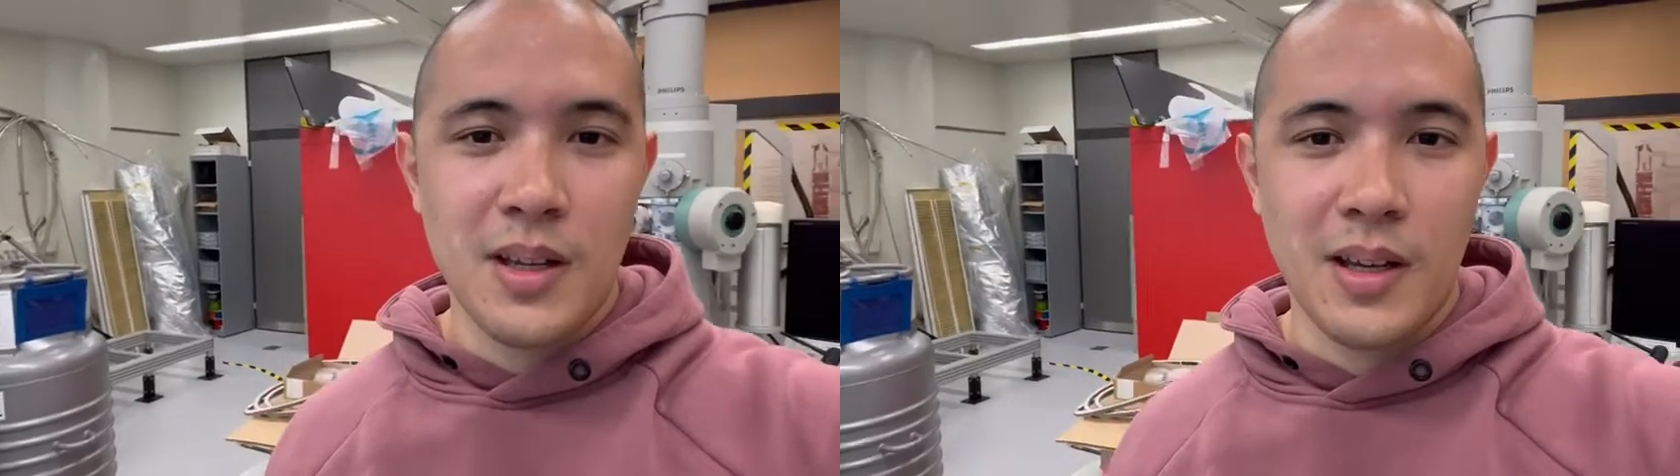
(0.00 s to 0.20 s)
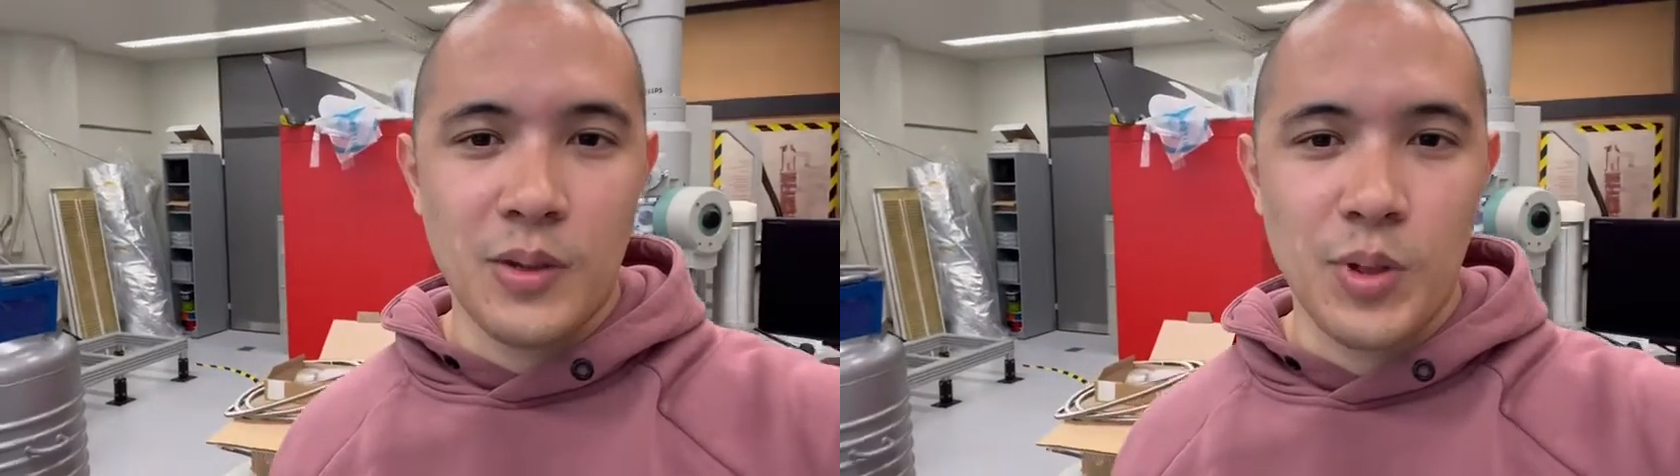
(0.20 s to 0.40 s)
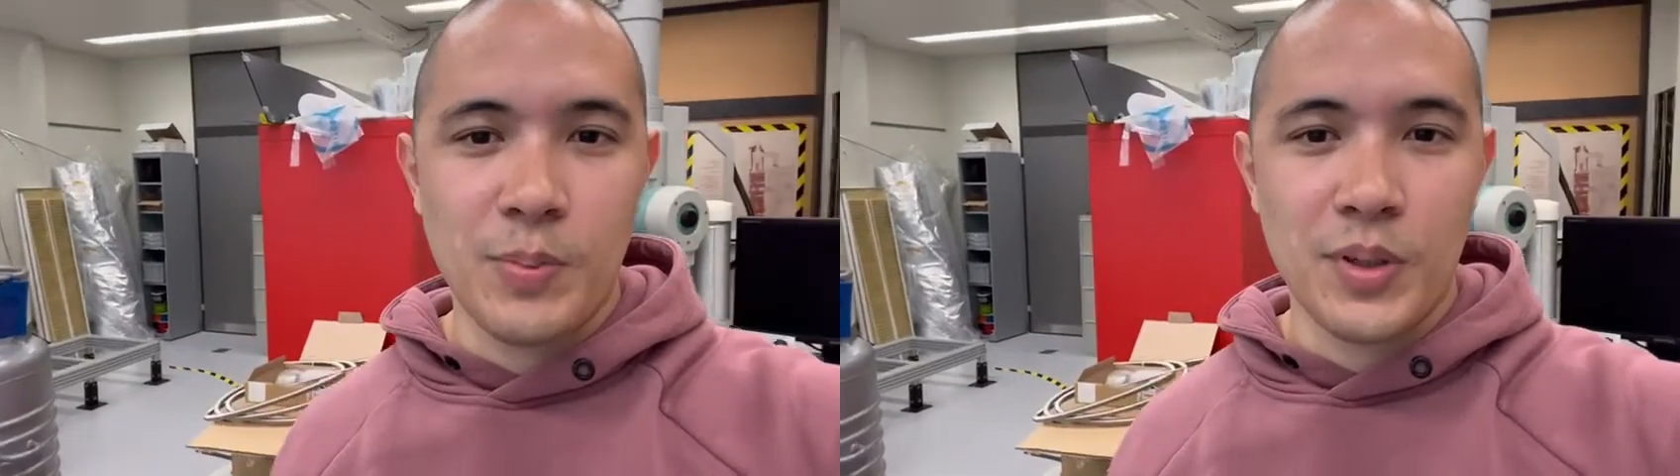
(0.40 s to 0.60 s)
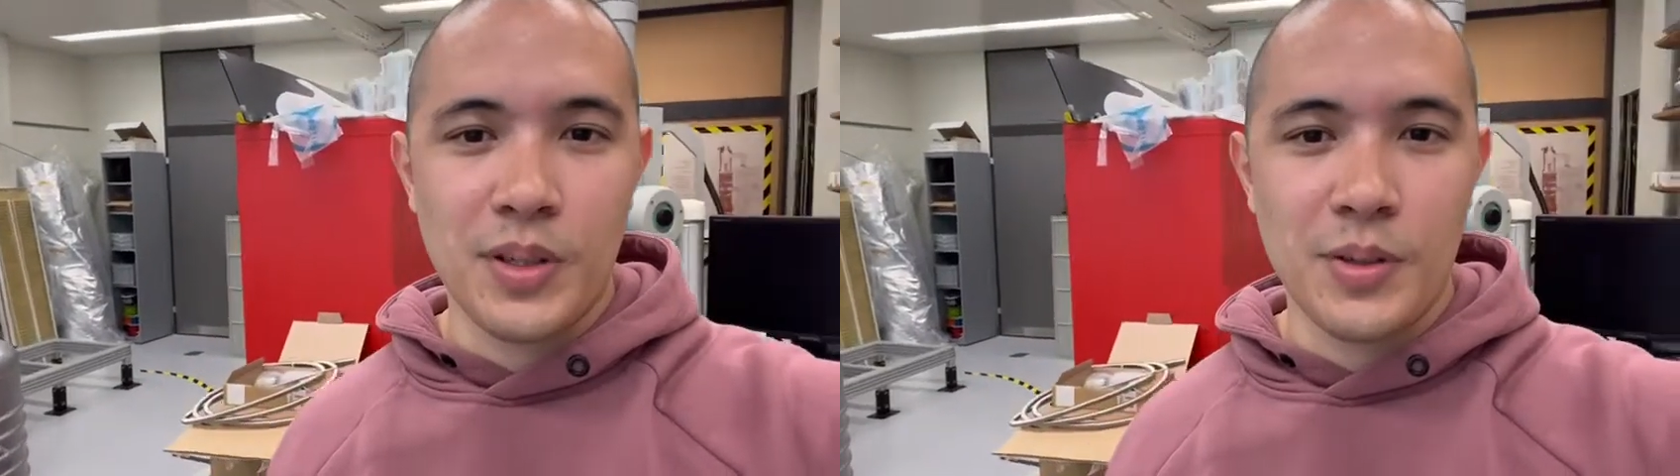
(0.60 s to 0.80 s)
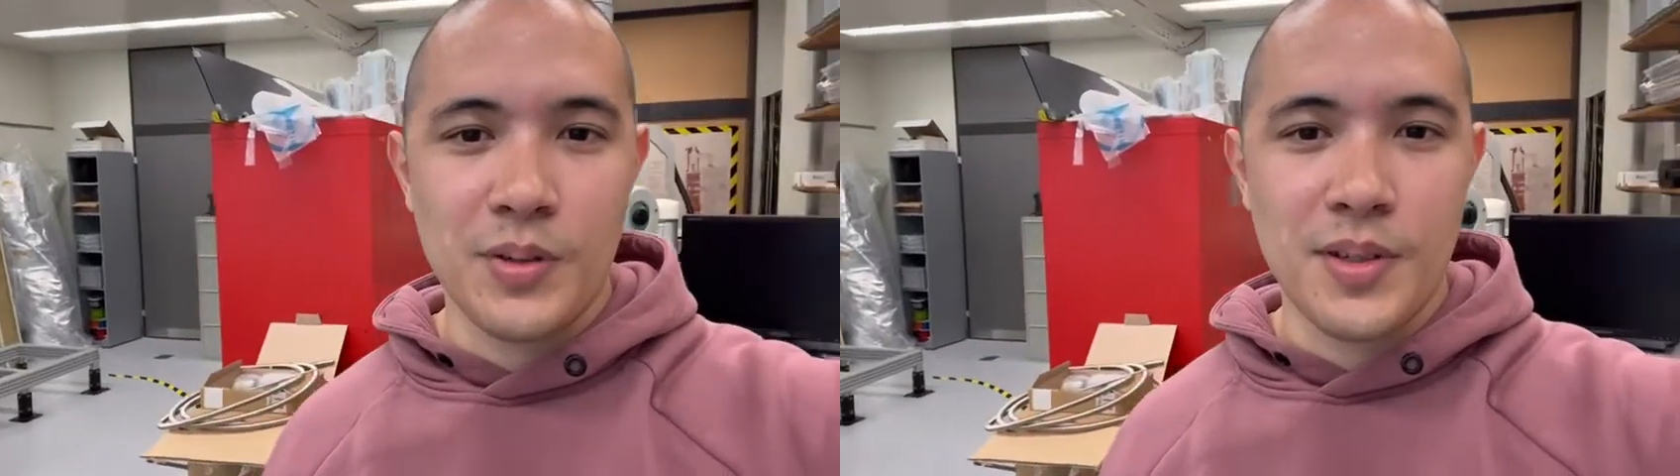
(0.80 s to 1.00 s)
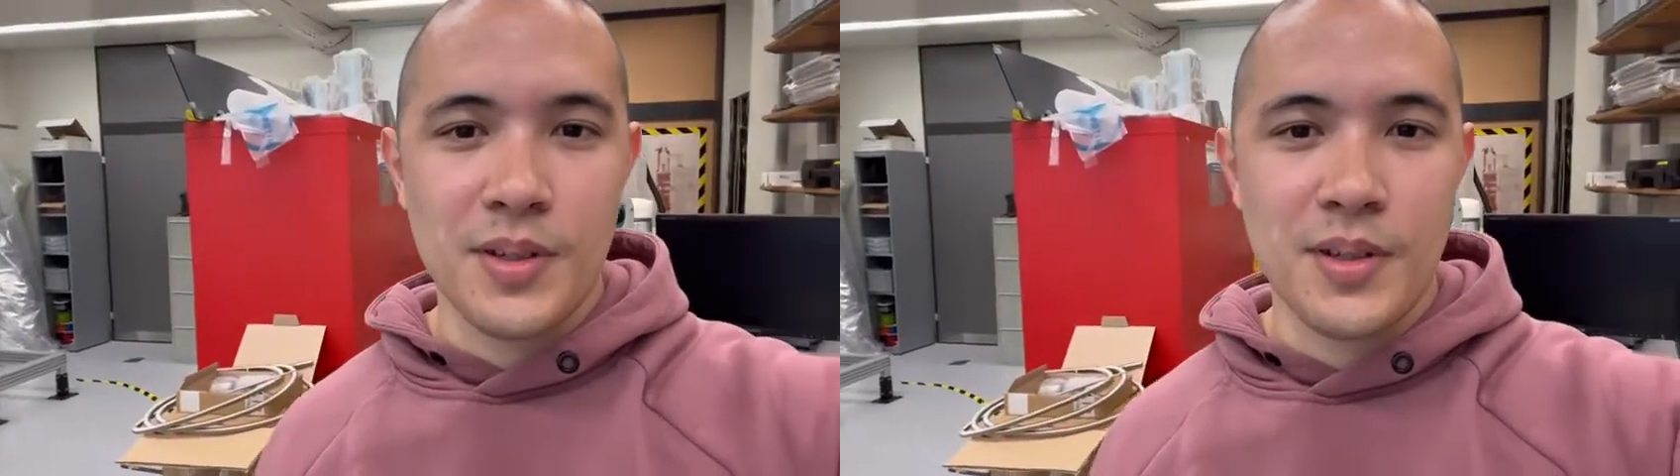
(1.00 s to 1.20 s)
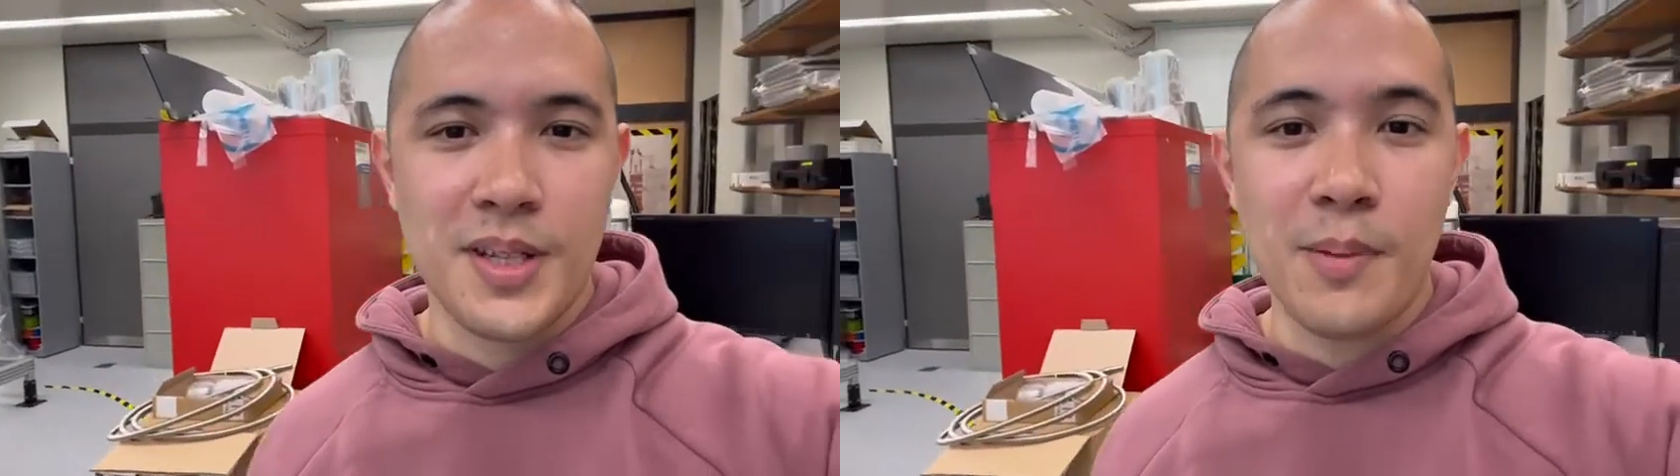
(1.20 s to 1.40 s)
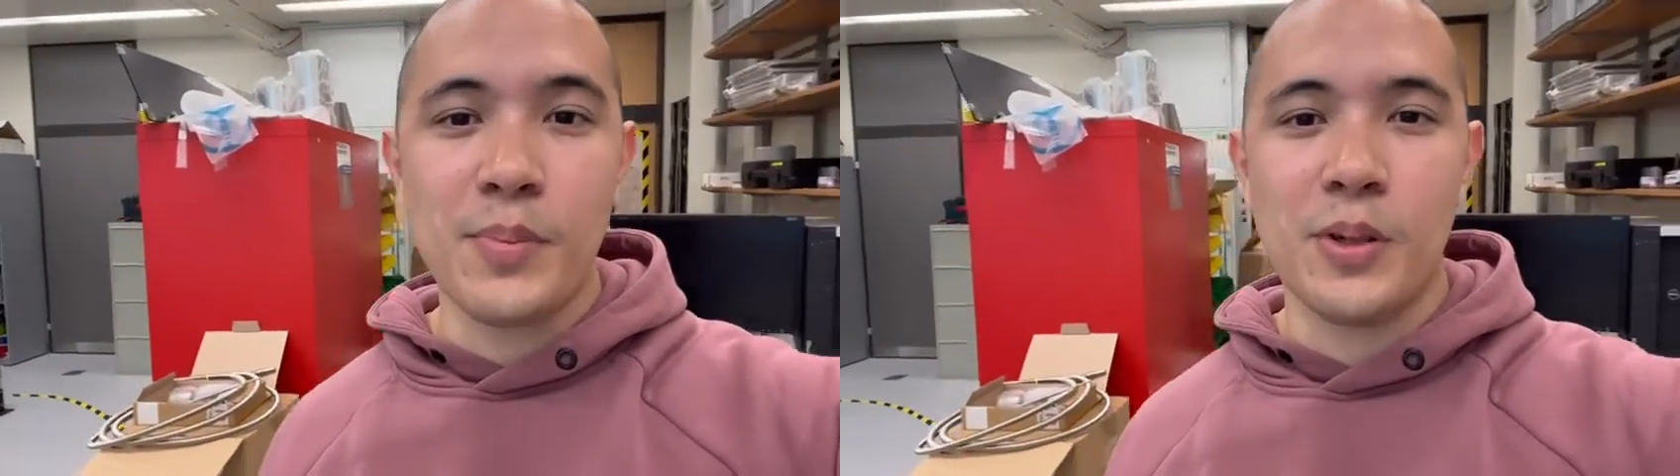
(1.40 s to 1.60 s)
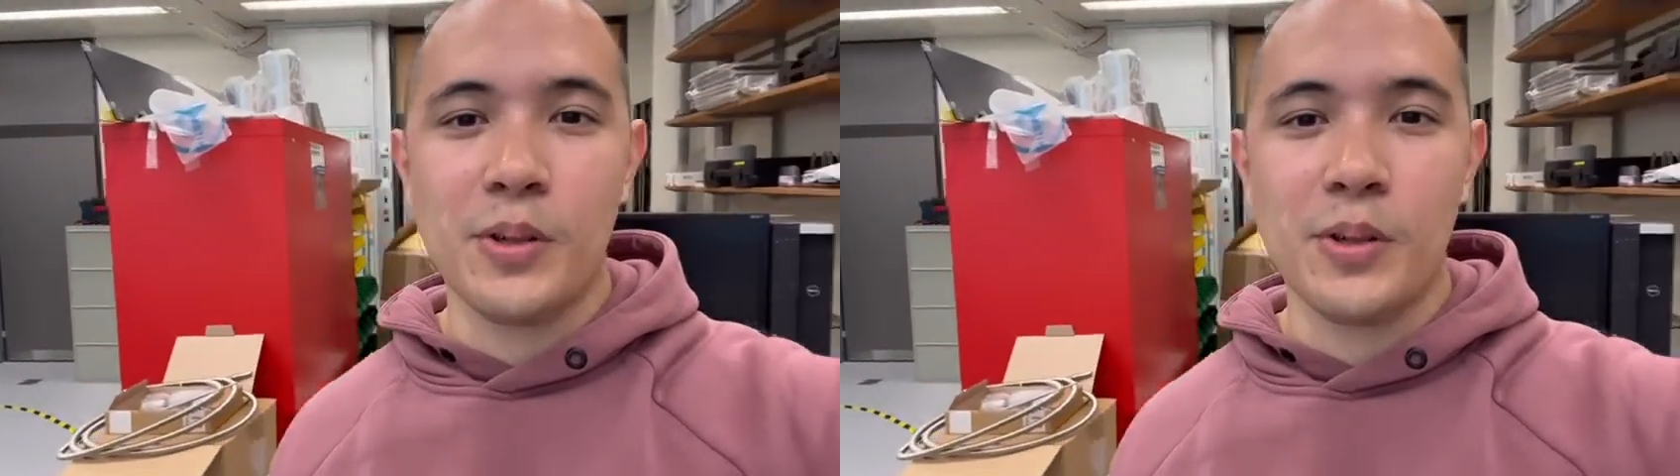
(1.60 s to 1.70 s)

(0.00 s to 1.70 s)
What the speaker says: and we produce sample